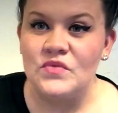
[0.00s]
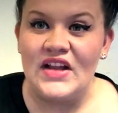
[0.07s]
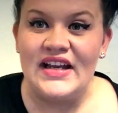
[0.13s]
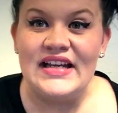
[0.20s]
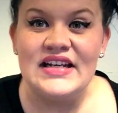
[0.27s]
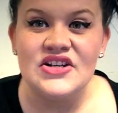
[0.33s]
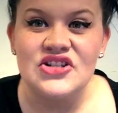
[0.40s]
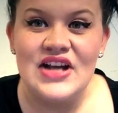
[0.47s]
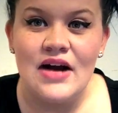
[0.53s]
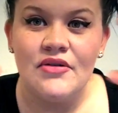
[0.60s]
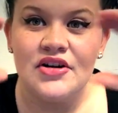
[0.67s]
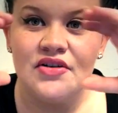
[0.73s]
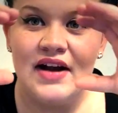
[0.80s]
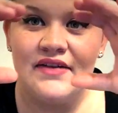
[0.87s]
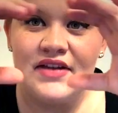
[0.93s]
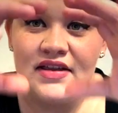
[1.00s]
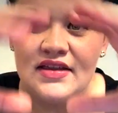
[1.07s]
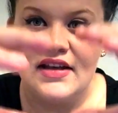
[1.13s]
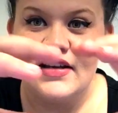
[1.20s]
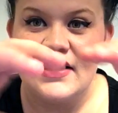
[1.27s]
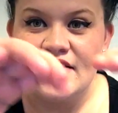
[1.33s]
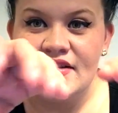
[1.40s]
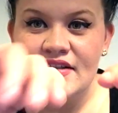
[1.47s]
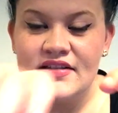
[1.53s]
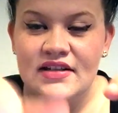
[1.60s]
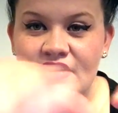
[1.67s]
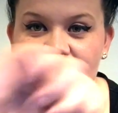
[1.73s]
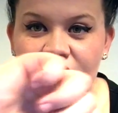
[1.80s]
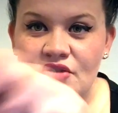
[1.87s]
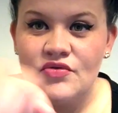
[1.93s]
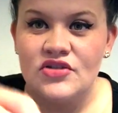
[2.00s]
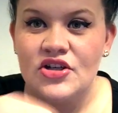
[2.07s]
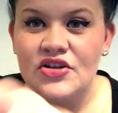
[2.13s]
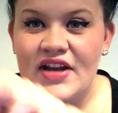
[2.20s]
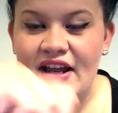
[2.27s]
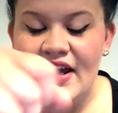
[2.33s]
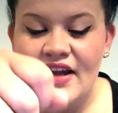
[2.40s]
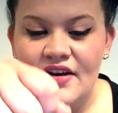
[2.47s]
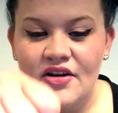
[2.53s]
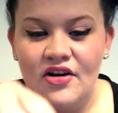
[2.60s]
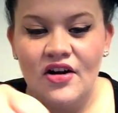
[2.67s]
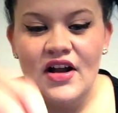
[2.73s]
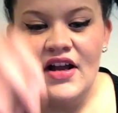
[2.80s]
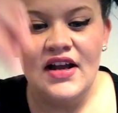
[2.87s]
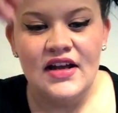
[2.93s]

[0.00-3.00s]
like in a shower you have the thing that sticks there and then you turn the handle